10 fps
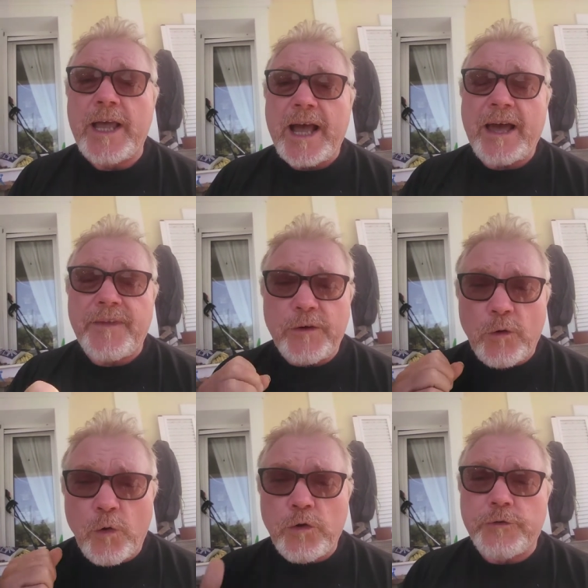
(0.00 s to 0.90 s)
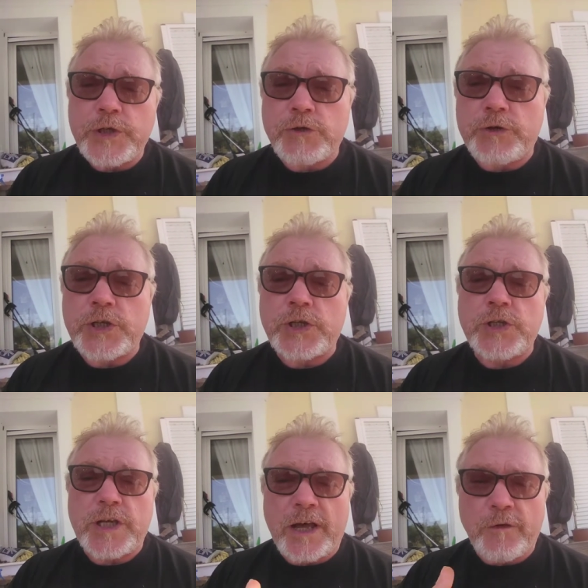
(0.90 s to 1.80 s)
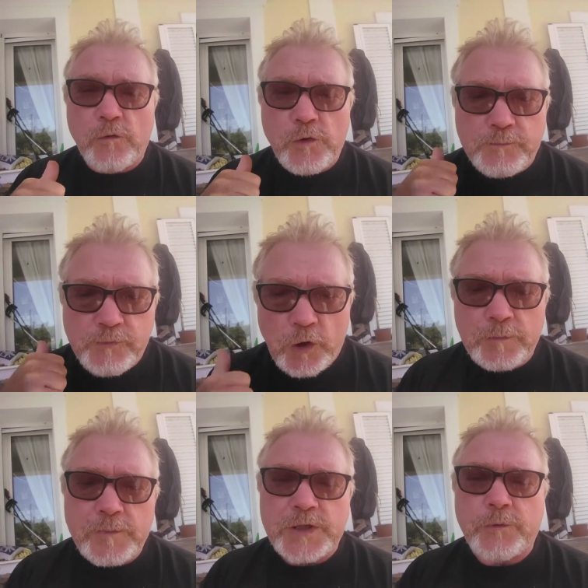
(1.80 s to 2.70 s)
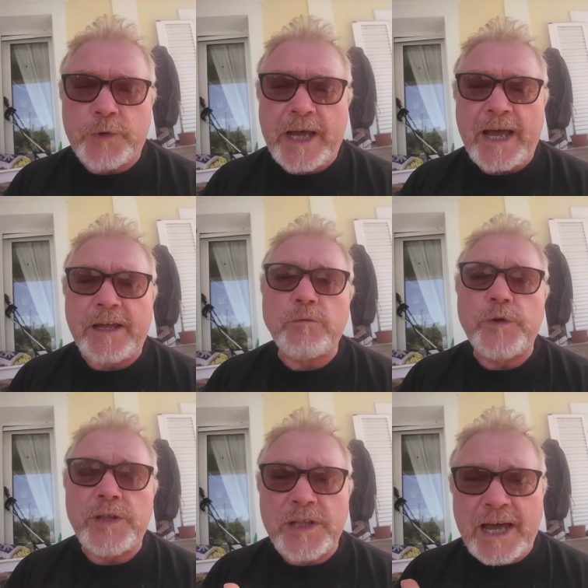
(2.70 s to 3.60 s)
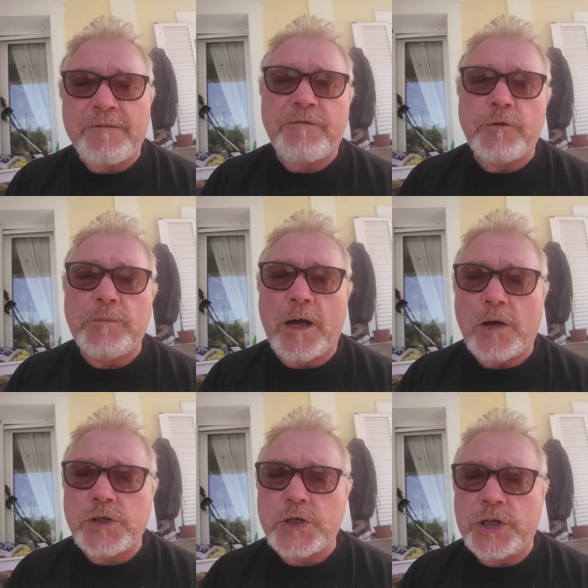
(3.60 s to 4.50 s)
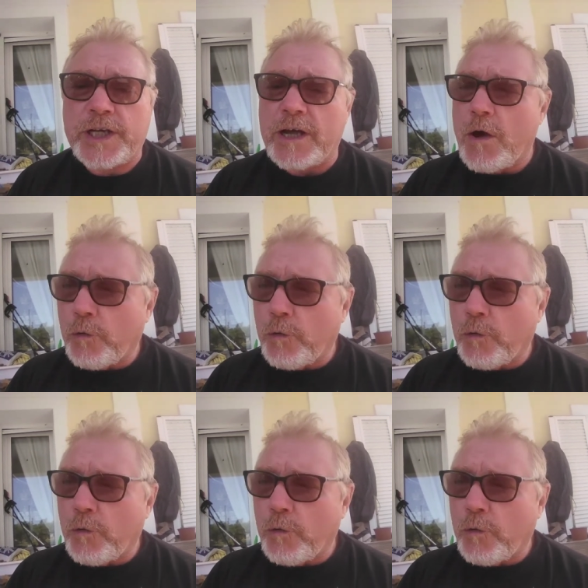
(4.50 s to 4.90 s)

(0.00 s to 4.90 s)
and then all the restrictions and all the problems that we had with that from last year,